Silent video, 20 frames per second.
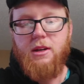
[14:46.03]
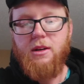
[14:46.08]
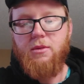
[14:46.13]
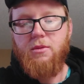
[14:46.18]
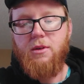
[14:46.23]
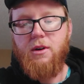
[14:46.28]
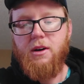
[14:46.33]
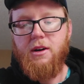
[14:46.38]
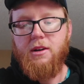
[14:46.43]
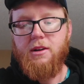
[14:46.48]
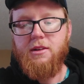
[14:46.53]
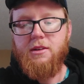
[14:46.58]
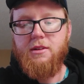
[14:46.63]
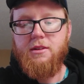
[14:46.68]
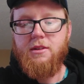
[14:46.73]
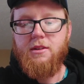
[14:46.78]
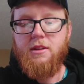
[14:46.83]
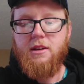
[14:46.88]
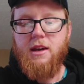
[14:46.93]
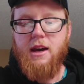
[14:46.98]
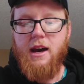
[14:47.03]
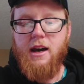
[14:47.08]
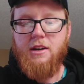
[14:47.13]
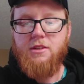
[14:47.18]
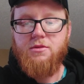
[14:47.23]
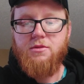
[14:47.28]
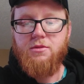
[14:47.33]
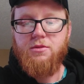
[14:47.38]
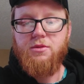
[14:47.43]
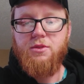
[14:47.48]
He wanted the
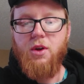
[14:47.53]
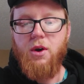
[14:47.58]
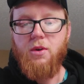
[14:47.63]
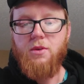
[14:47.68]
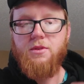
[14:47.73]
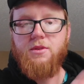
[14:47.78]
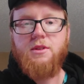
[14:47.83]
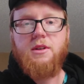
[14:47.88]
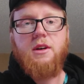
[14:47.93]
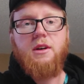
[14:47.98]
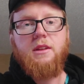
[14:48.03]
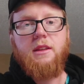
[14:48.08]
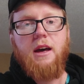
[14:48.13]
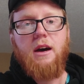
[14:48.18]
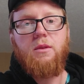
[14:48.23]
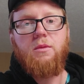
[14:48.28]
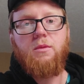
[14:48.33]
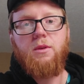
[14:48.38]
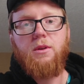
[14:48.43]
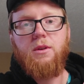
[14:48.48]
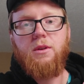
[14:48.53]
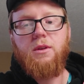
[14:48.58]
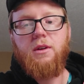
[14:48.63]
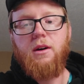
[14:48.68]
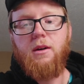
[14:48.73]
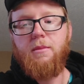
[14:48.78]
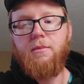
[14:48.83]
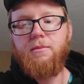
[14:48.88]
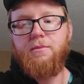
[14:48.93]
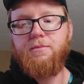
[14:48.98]
actual notes that were
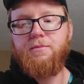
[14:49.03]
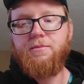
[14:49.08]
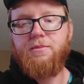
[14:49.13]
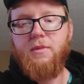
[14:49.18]
um,